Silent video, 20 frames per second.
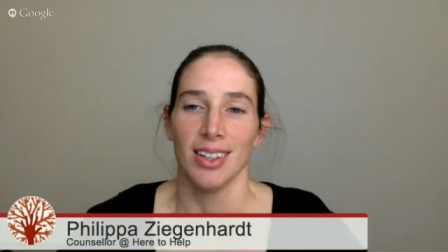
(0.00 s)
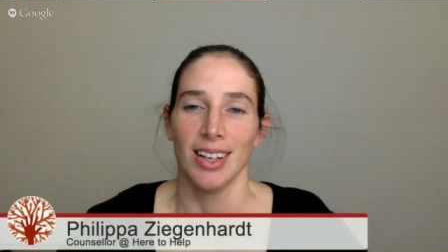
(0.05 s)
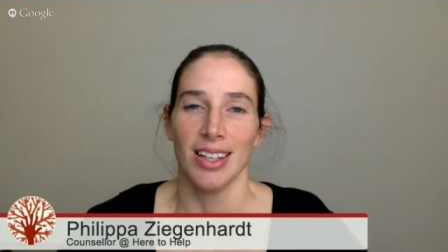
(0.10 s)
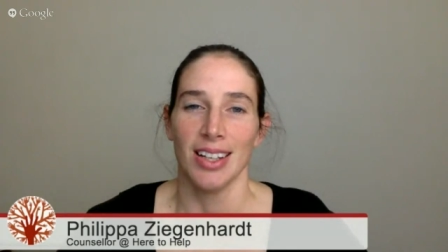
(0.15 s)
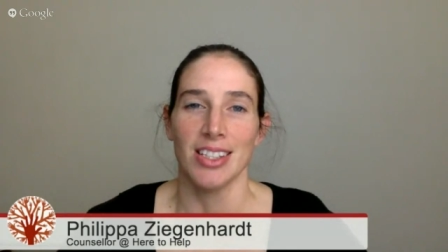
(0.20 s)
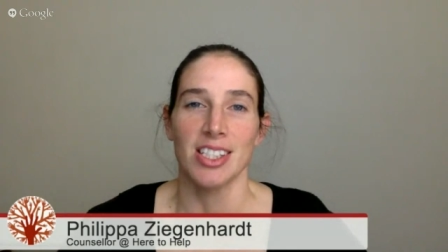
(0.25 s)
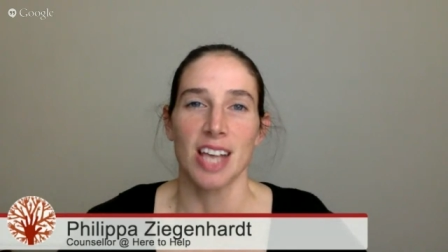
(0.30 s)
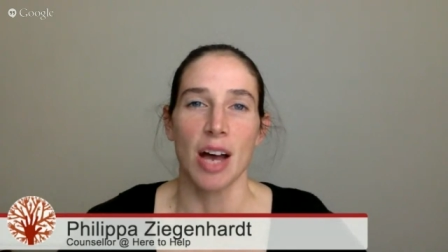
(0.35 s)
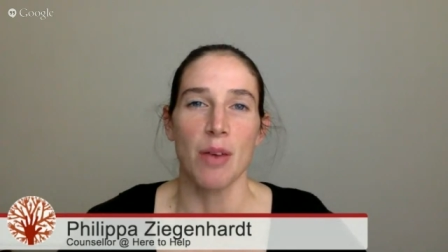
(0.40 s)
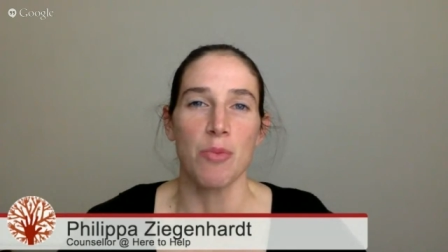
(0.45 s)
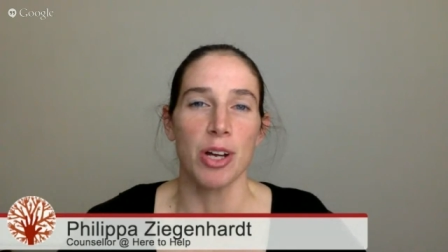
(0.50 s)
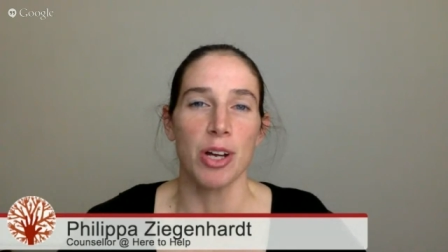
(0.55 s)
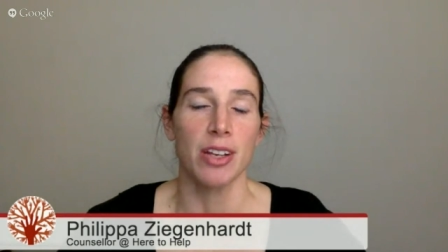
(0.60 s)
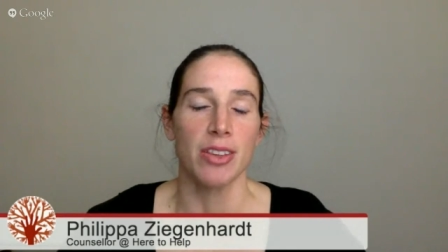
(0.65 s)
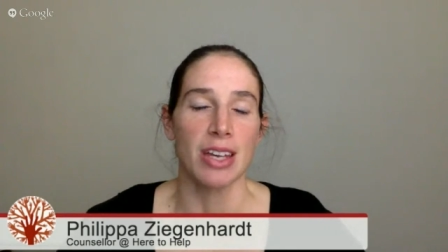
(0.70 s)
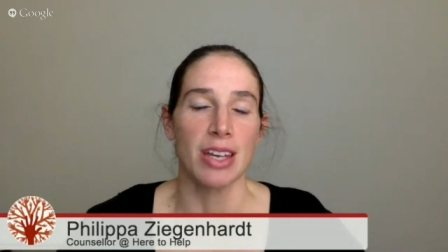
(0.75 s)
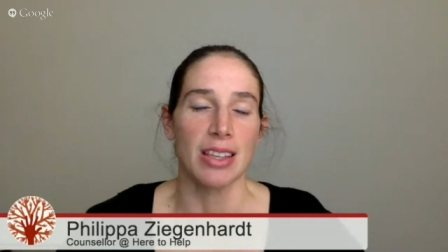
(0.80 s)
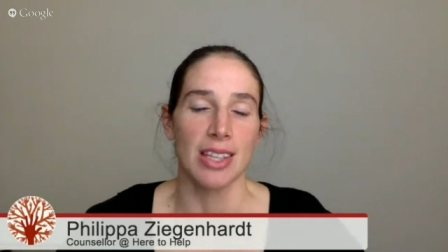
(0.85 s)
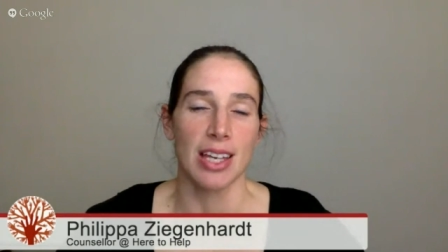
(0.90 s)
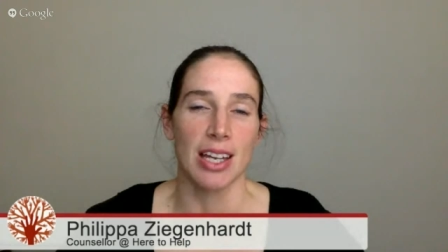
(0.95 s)
and someone
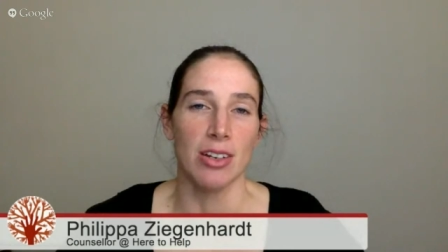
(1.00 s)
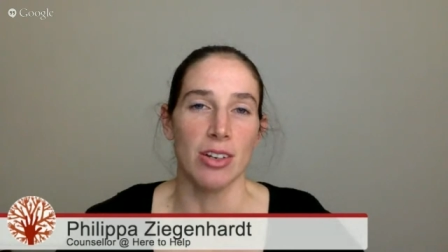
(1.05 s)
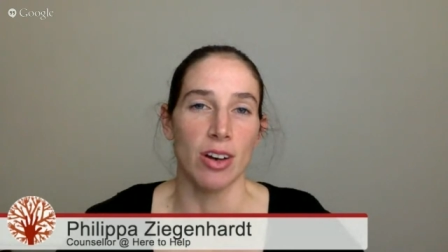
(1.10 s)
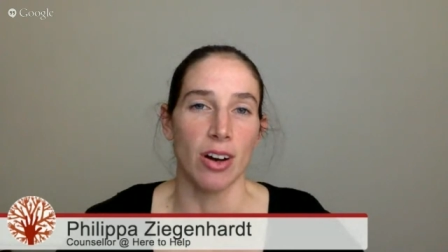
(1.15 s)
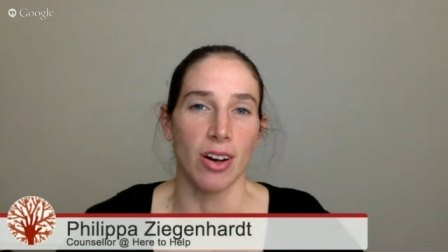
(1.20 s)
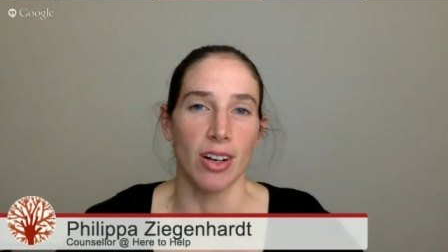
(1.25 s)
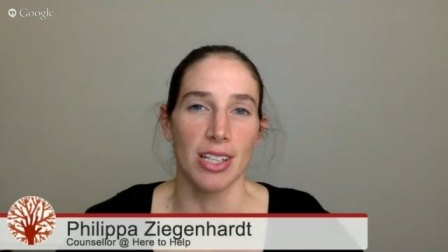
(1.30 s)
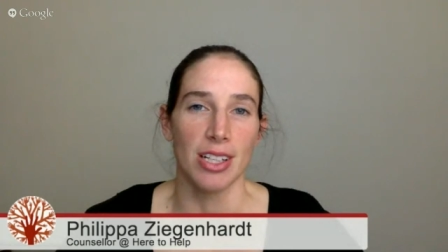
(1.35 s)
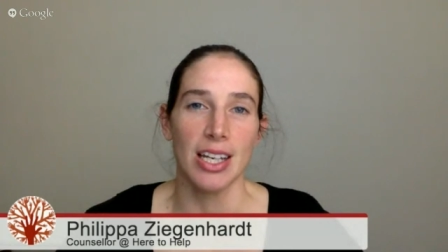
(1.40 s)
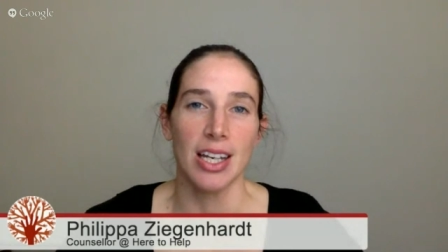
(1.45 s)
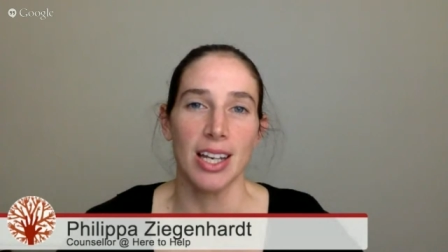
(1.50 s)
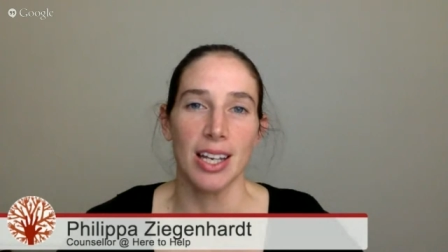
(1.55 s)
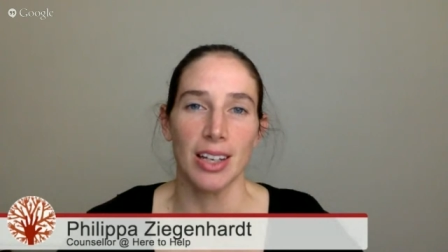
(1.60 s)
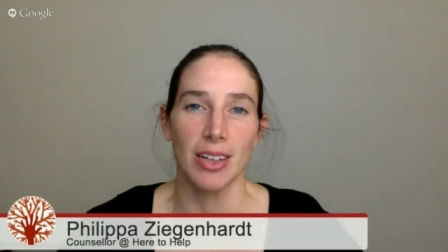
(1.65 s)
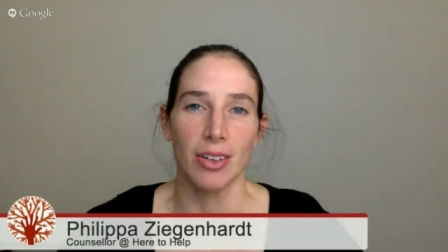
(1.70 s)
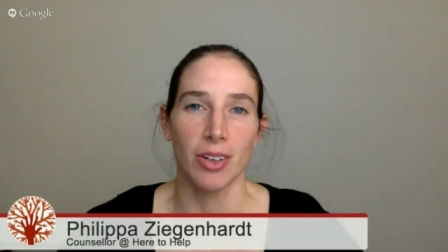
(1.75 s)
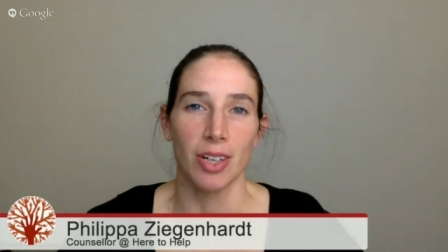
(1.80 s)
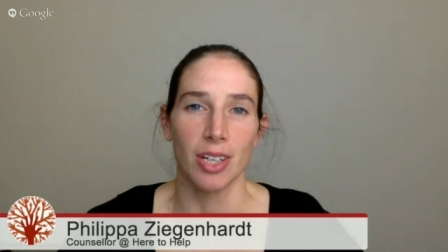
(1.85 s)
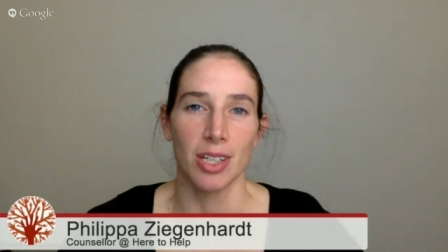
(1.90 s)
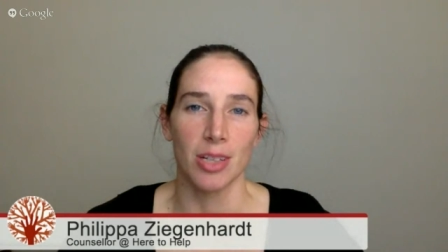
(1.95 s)
that they're not
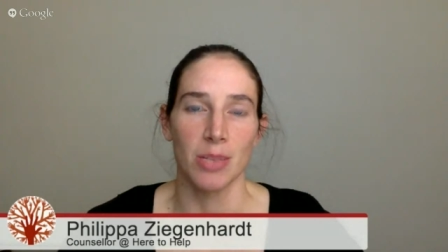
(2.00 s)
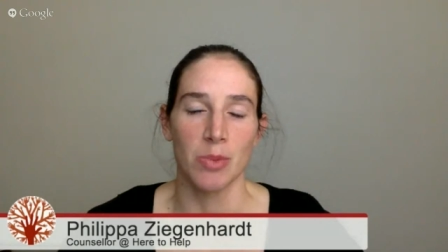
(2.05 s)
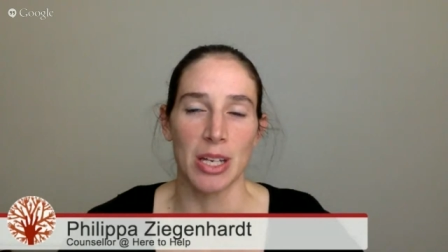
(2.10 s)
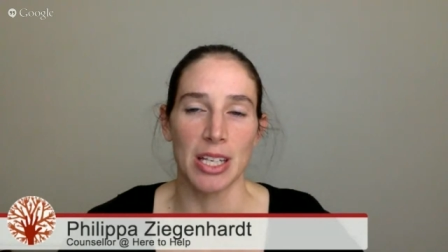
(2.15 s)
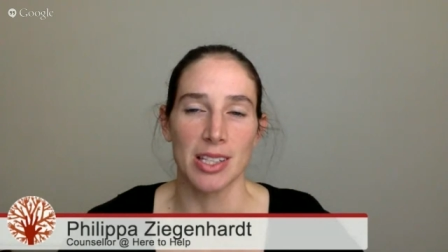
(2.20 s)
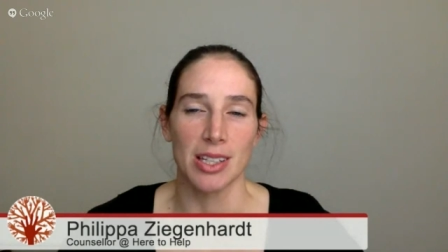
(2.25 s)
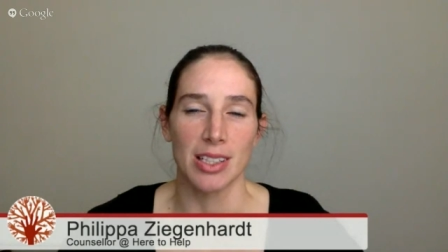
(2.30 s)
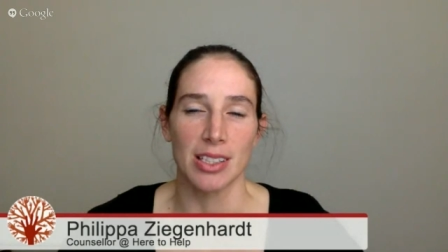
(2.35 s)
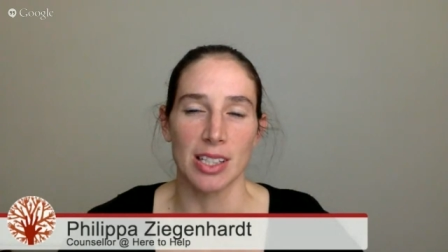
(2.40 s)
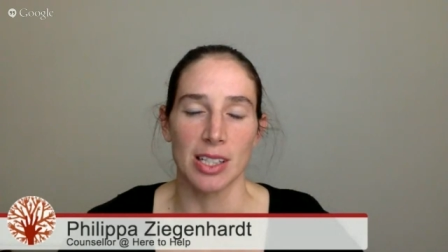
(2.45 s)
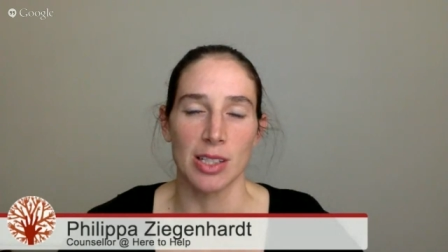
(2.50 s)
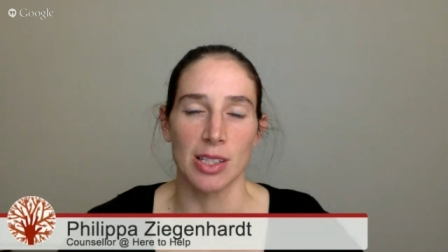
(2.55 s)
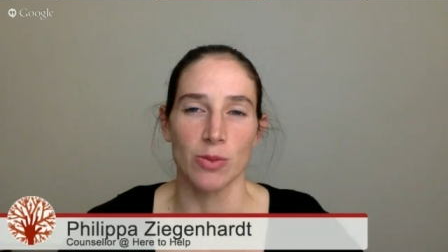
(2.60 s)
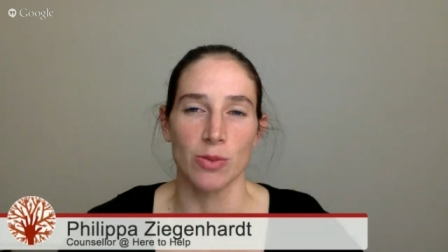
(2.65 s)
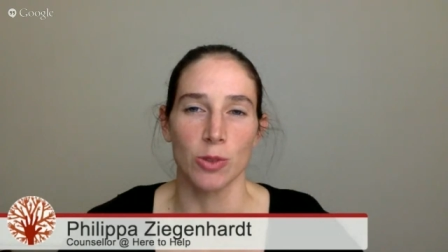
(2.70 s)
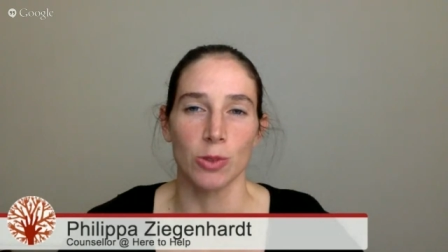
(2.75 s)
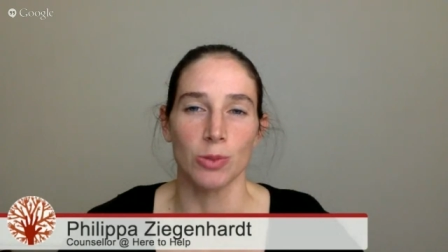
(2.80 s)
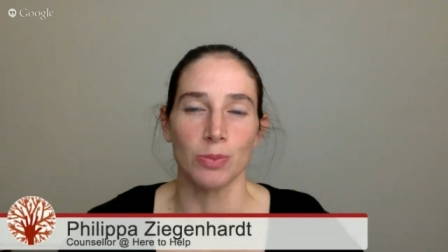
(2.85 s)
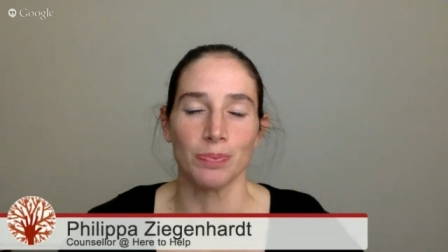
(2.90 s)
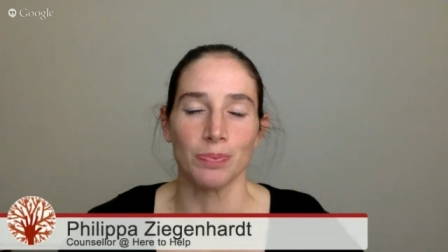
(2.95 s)
in order to be
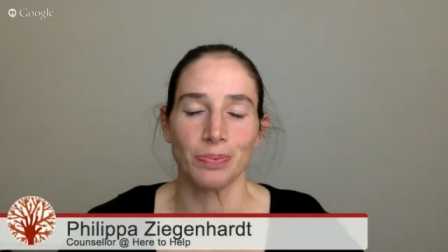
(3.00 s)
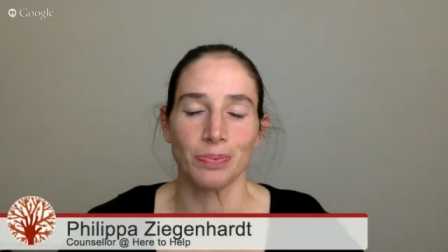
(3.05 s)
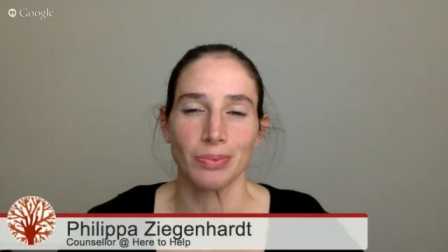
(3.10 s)
successful.